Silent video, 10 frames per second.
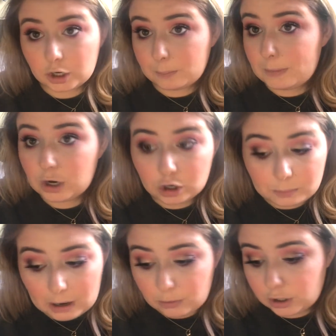your mineral
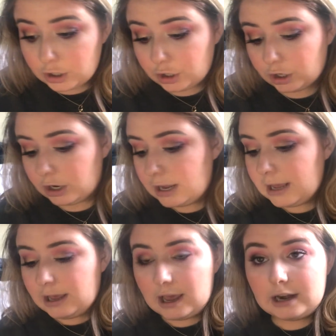powder, your
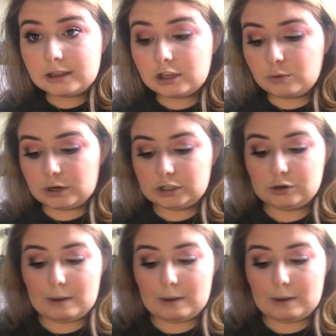anything you want to do.